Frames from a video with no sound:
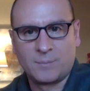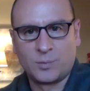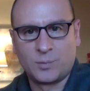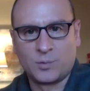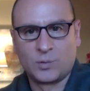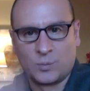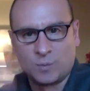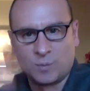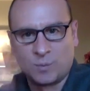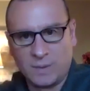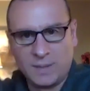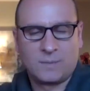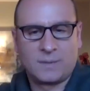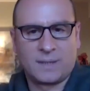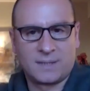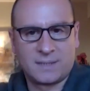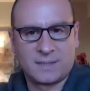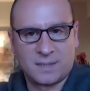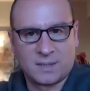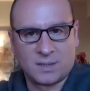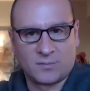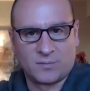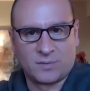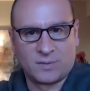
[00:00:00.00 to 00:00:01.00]
boom, it's
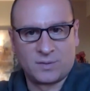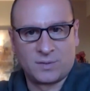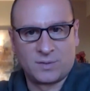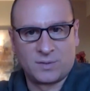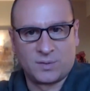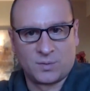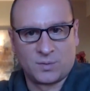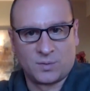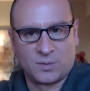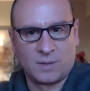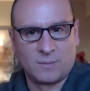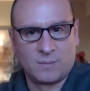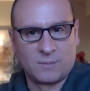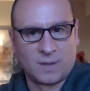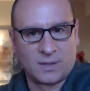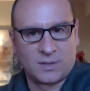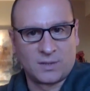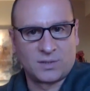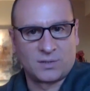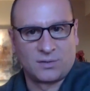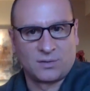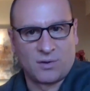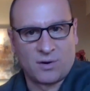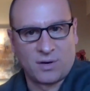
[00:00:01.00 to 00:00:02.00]
delivered to a
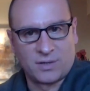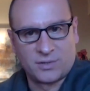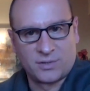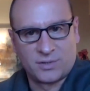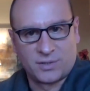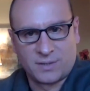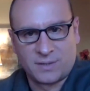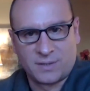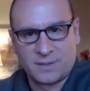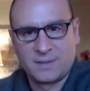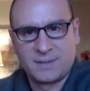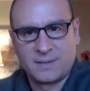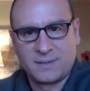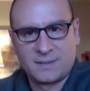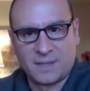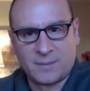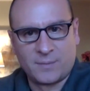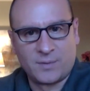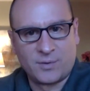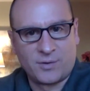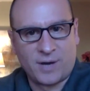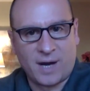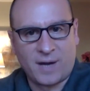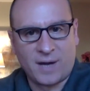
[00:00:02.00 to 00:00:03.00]
much larger
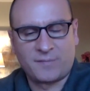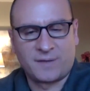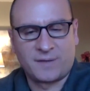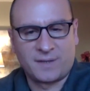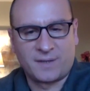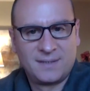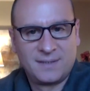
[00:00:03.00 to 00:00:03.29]
demographic.